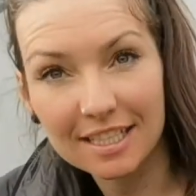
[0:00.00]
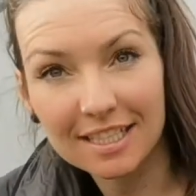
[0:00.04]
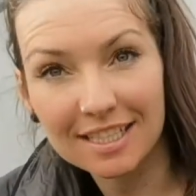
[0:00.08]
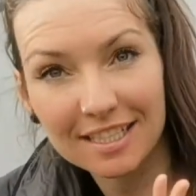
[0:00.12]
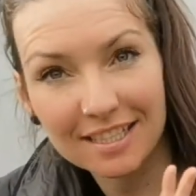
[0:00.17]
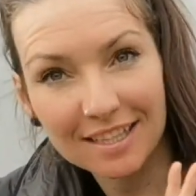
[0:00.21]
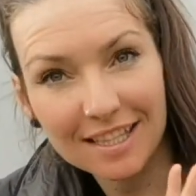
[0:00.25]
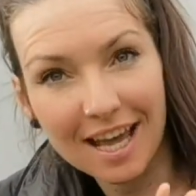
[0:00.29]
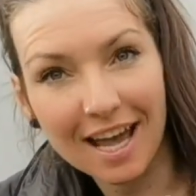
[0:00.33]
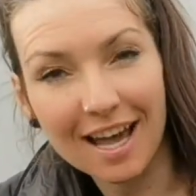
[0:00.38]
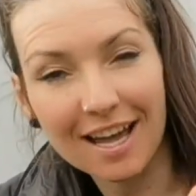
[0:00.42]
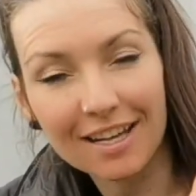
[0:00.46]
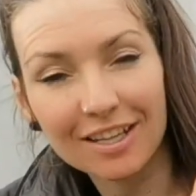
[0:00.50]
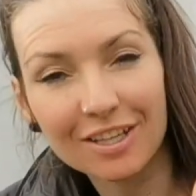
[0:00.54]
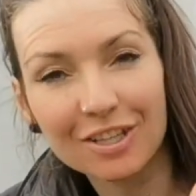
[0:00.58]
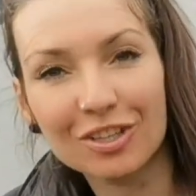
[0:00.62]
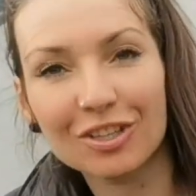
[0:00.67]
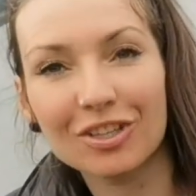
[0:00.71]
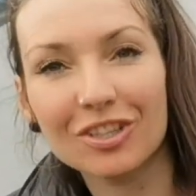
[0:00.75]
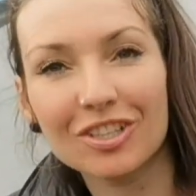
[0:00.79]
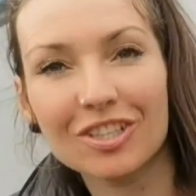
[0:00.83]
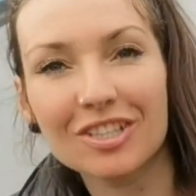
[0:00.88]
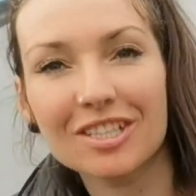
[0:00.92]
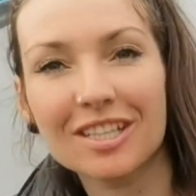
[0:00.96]
that
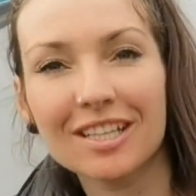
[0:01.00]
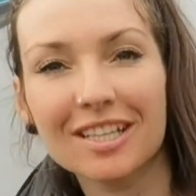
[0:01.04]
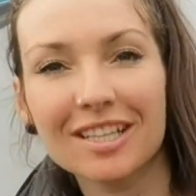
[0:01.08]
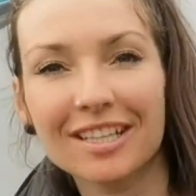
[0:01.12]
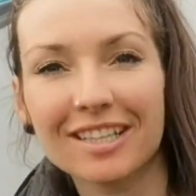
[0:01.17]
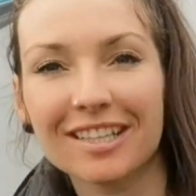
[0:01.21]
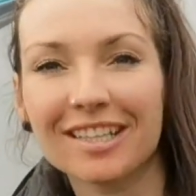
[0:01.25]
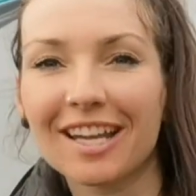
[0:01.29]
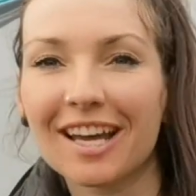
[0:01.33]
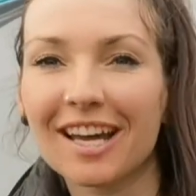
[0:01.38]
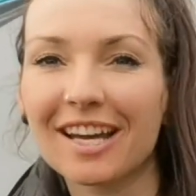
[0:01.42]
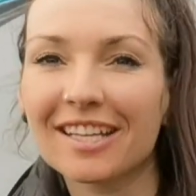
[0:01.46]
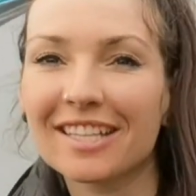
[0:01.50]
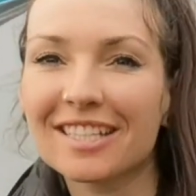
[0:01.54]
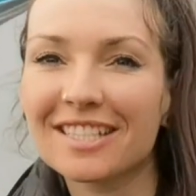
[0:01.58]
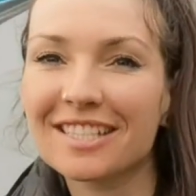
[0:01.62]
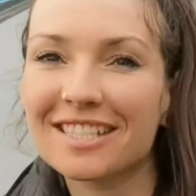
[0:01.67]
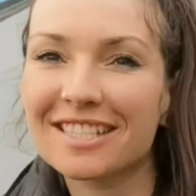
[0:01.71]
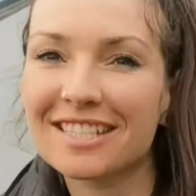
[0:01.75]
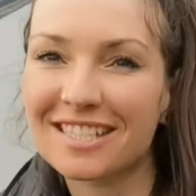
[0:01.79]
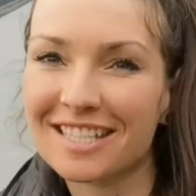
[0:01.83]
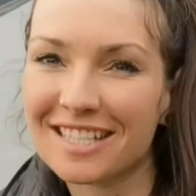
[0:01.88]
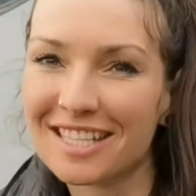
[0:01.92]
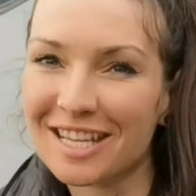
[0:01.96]
good night's
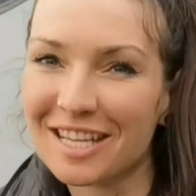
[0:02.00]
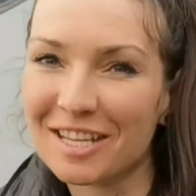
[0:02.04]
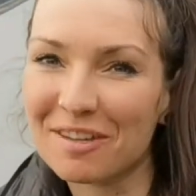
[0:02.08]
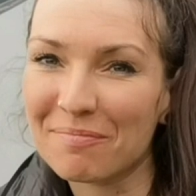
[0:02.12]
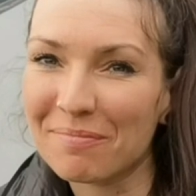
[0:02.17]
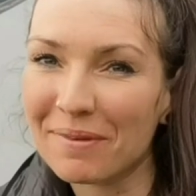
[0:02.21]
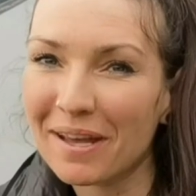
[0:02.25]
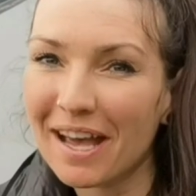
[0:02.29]
sleep.